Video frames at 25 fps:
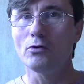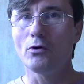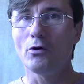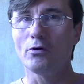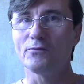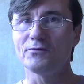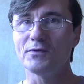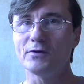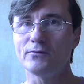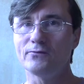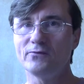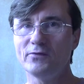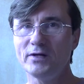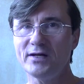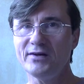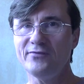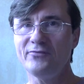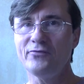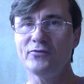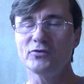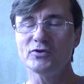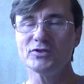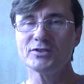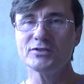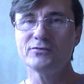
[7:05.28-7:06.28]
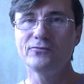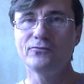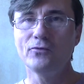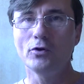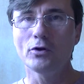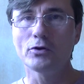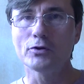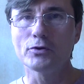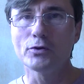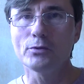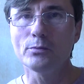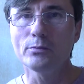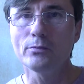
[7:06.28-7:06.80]
of the very first
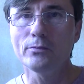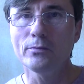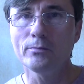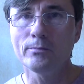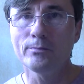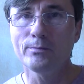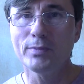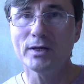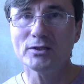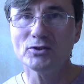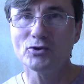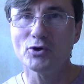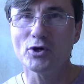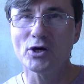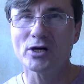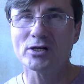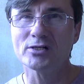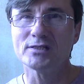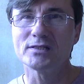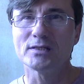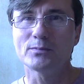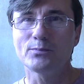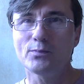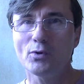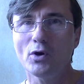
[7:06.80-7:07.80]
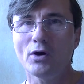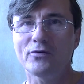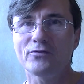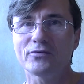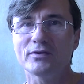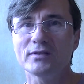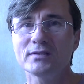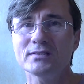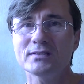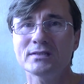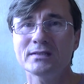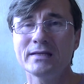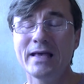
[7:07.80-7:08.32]
volume, Patriarchs and
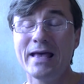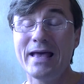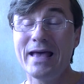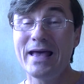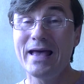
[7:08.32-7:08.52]
Prophets,